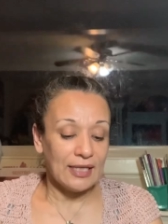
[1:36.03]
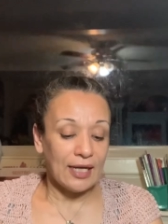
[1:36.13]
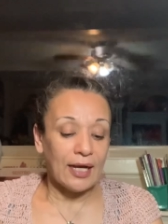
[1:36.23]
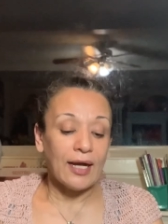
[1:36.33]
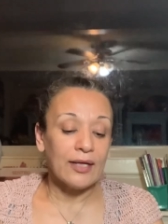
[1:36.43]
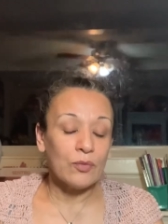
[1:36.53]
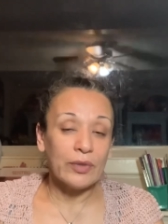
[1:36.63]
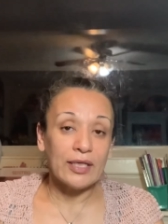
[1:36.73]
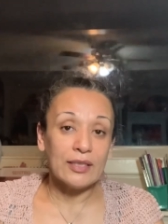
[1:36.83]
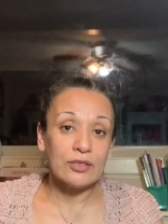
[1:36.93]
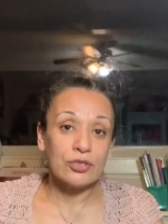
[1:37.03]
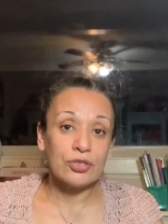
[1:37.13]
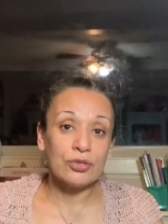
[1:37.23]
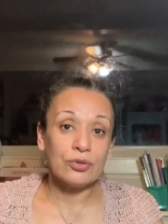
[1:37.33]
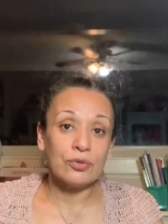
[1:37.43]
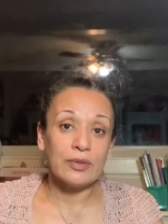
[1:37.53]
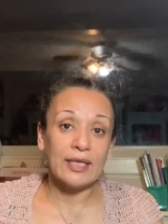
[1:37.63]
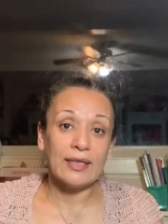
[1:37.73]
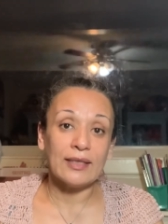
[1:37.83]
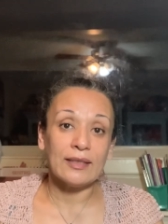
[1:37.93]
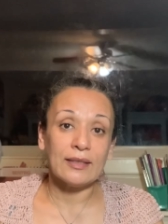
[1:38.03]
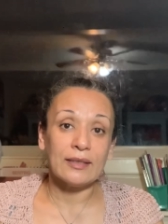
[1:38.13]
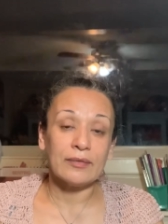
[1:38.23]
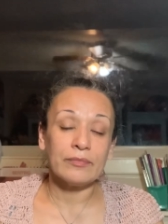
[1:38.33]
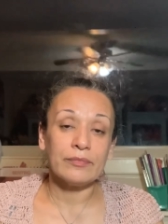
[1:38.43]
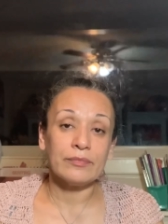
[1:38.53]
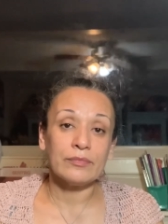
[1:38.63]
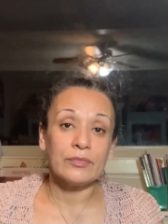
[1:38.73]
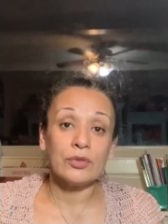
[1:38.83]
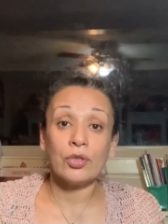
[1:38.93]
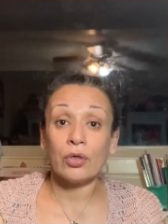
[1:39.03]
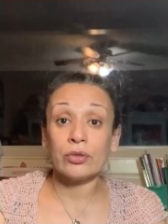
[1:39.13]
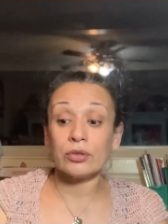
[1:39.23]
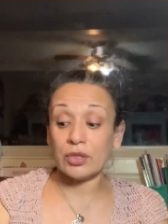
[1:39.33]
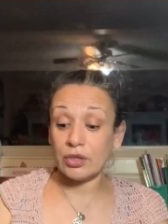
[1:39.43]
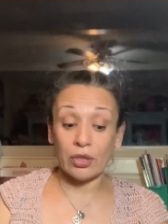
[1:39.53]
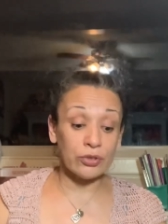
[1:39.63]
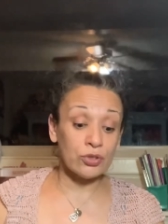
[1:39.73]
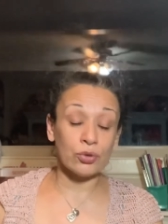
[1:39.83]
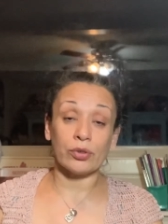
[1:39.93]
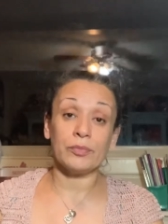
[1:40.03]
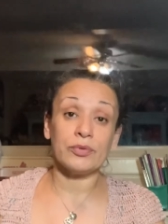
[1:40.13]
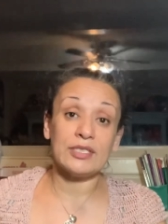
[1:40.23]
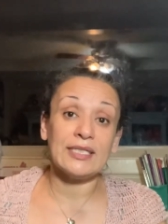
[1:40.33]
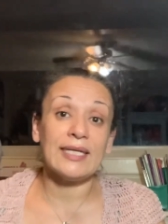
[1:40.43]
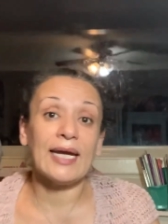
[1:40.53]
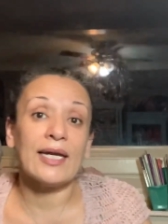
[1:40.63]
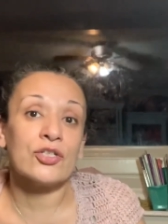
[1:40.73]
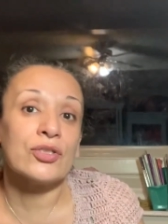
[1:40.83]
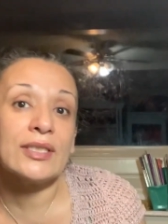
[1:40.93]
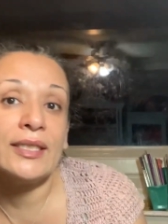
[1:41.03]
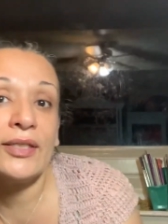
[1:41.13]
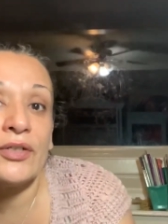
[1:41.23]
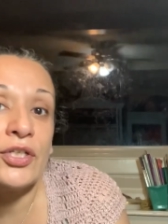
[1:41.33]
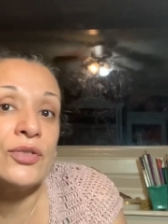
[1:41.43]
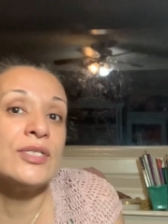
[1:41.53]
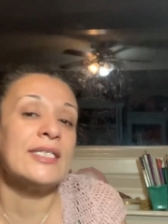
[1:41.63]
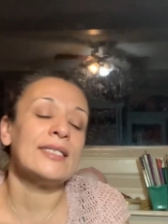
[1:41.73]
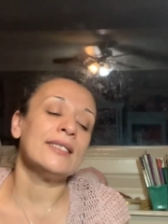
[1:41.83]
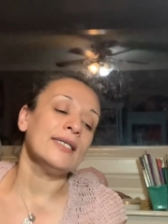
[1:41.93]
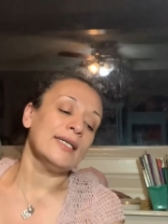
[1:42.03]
I went to a um, yarn, the yarn store boutique actually here in Houston,